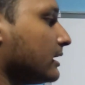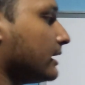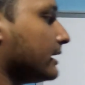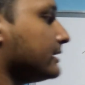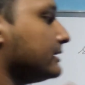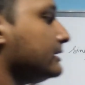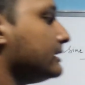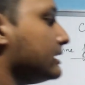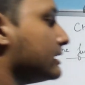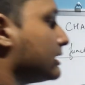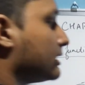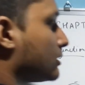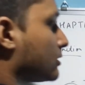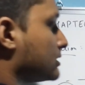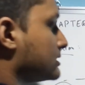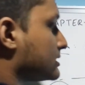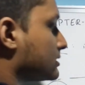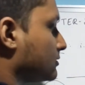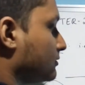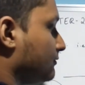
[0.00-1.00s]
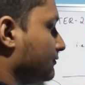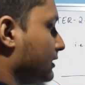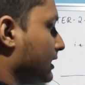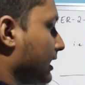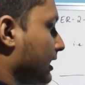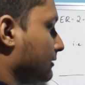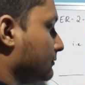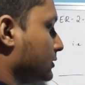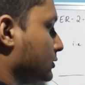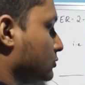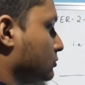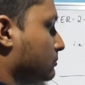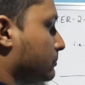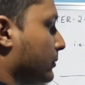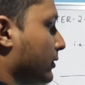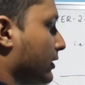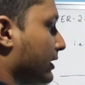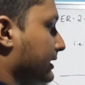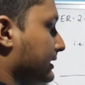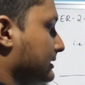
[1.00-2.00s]
And here also we have 2
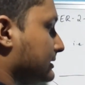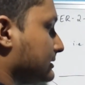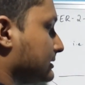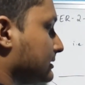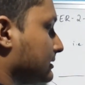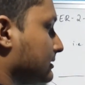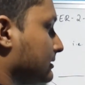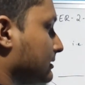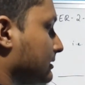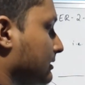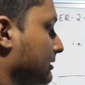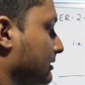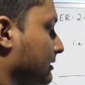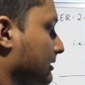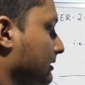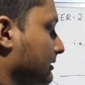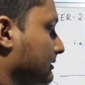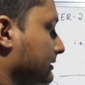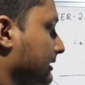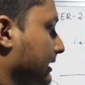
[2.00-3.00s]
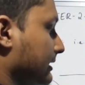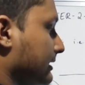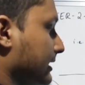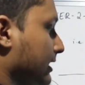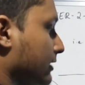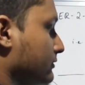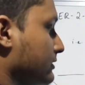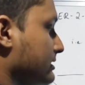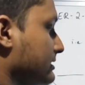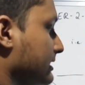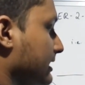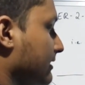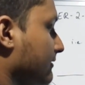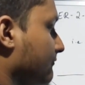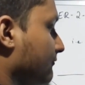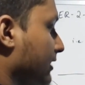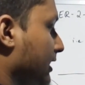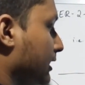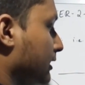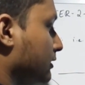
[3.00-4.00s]
points that have the
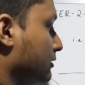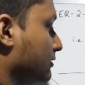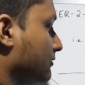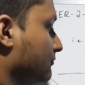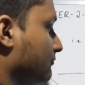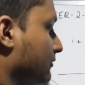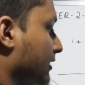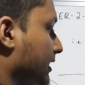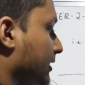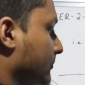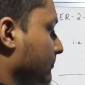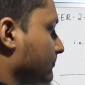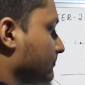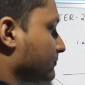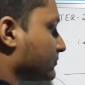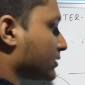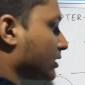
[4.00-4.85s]
same value of y.